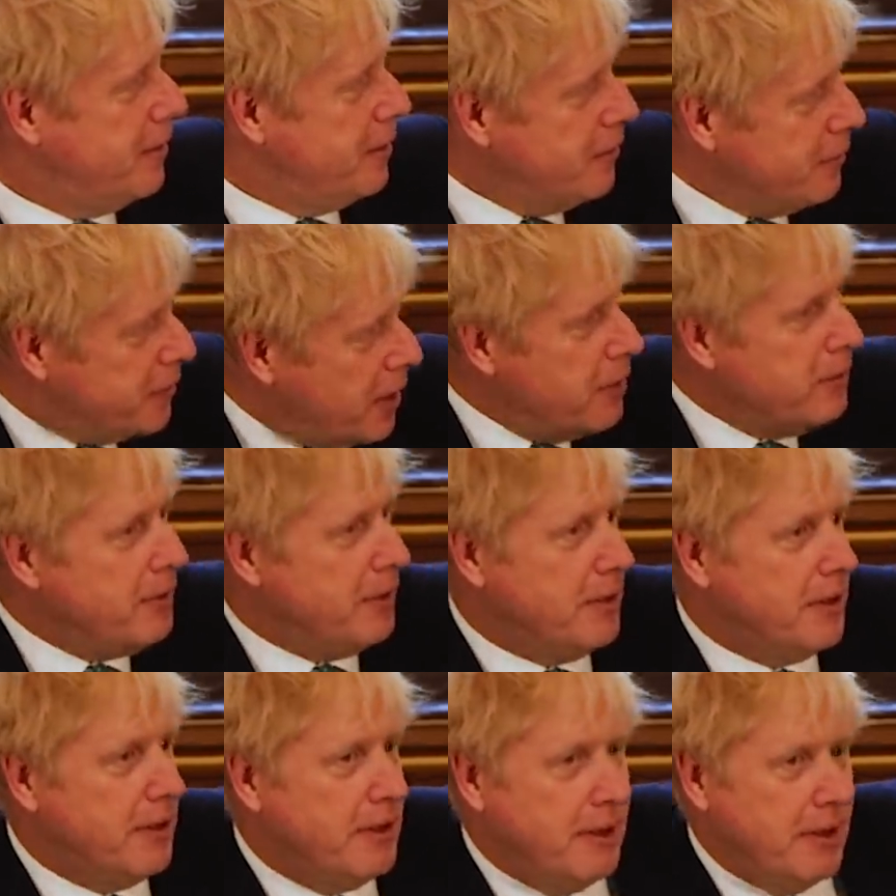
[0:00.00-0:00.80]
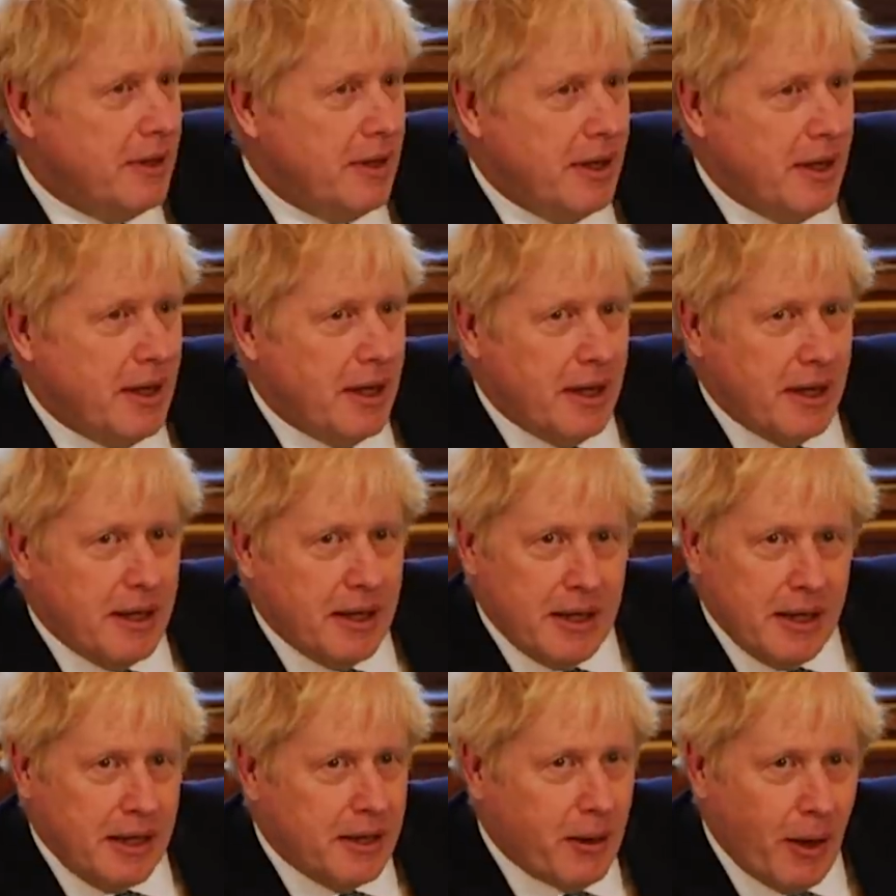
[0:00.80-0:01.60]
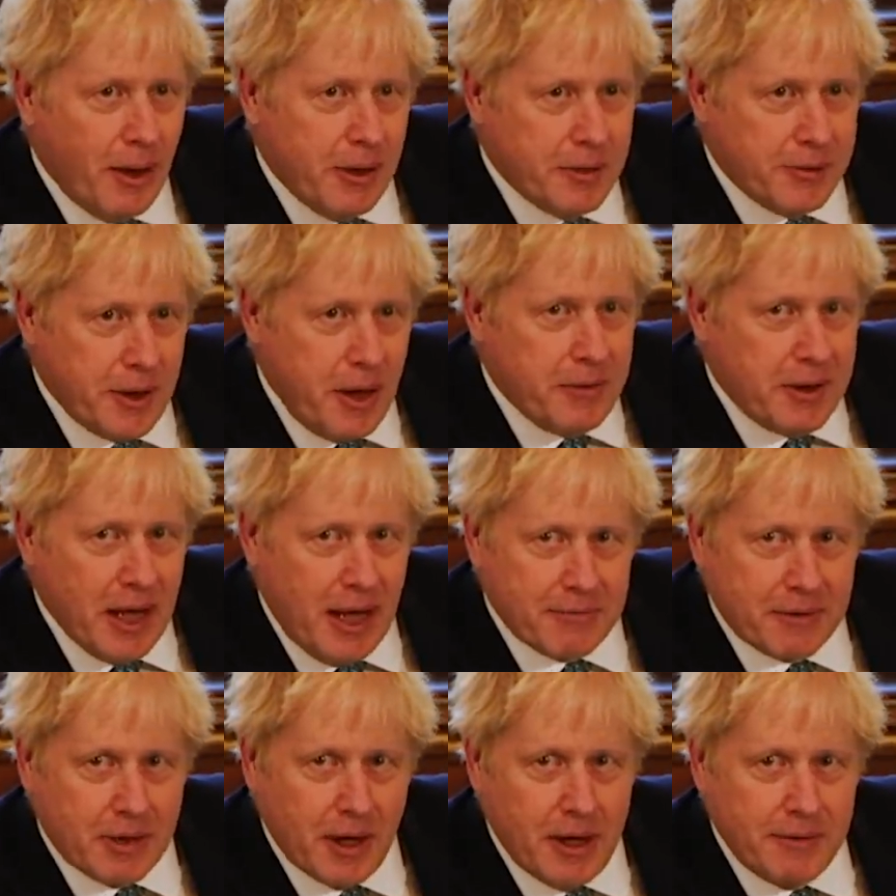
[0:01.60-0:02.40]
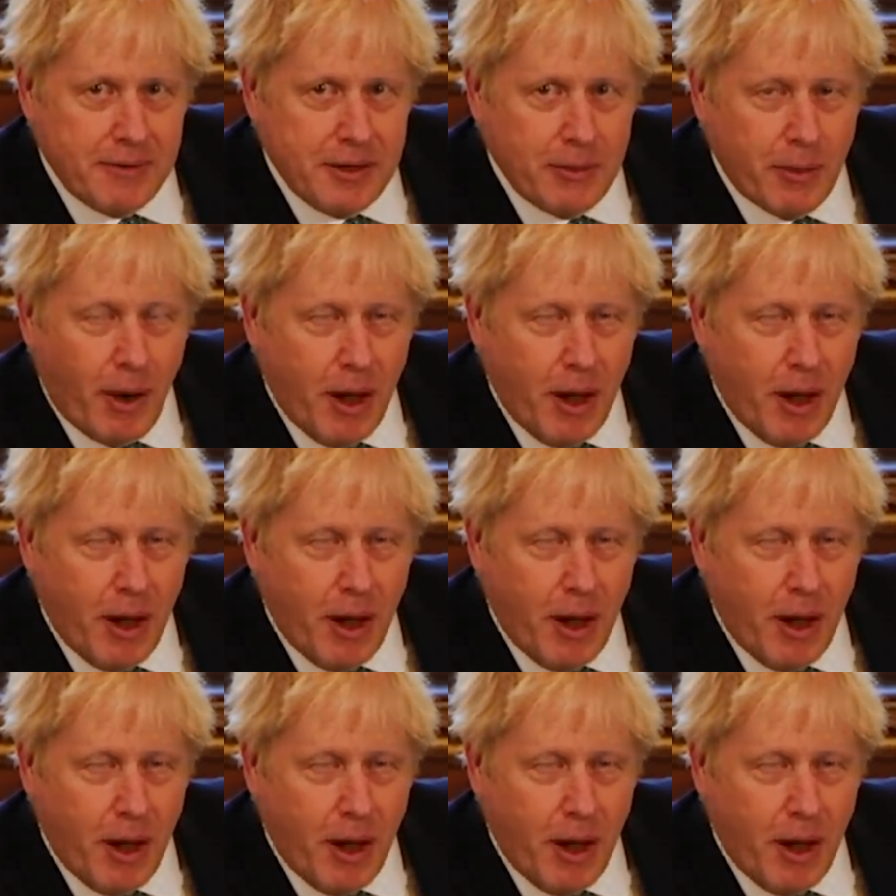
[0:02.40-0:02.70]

who don't have COVID,